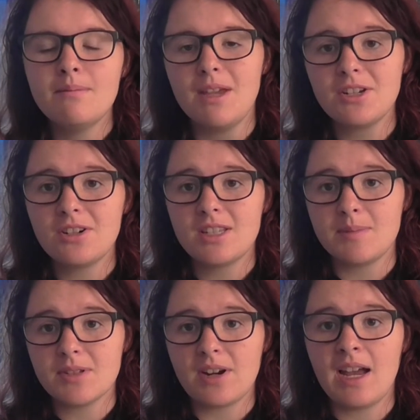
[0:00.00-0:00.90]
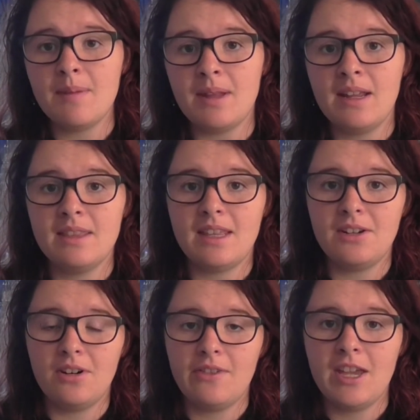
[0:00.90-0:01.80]
make sure to subscribe and hit that
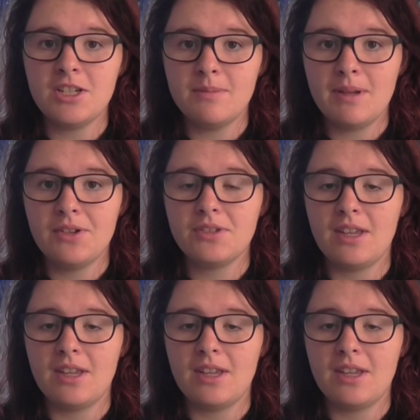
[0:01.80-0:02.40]
notification bell so